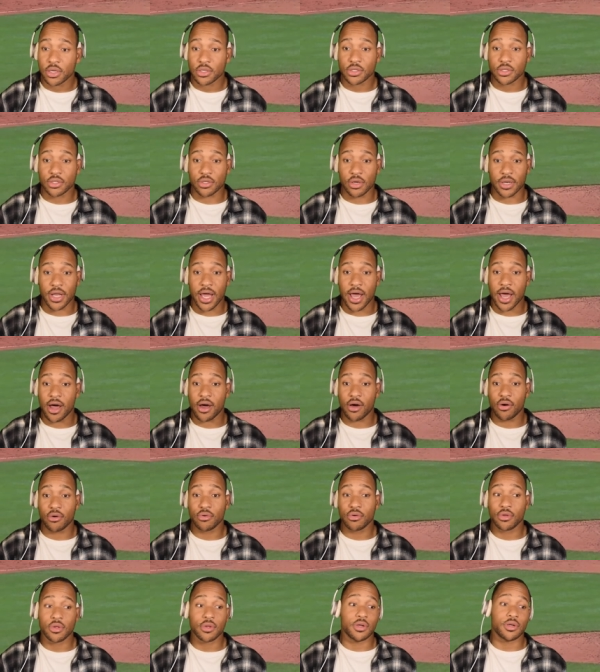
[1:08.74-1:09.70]
So
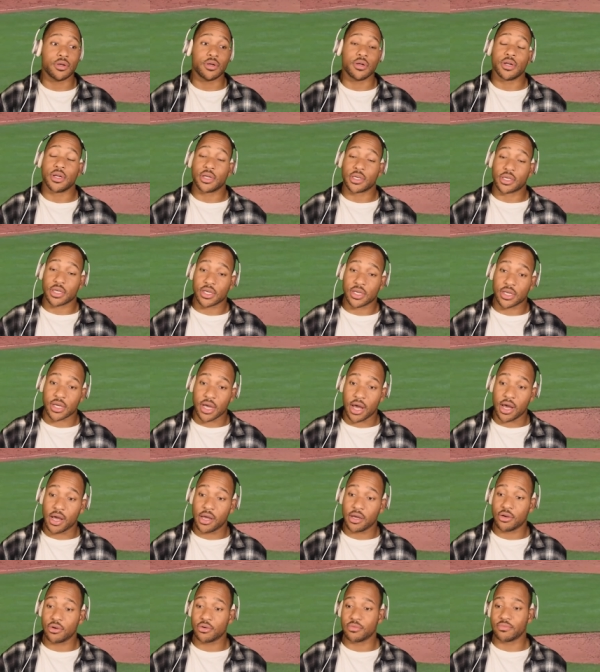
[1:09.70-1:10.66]
now,
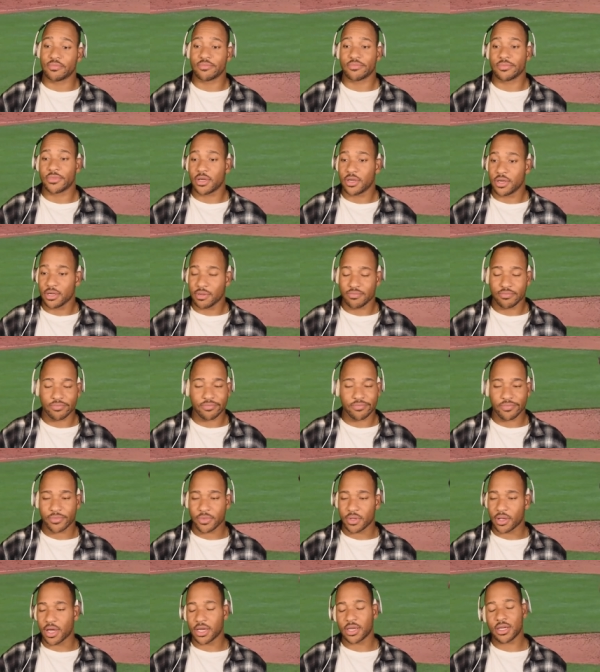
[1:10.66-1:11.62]
Kagao, I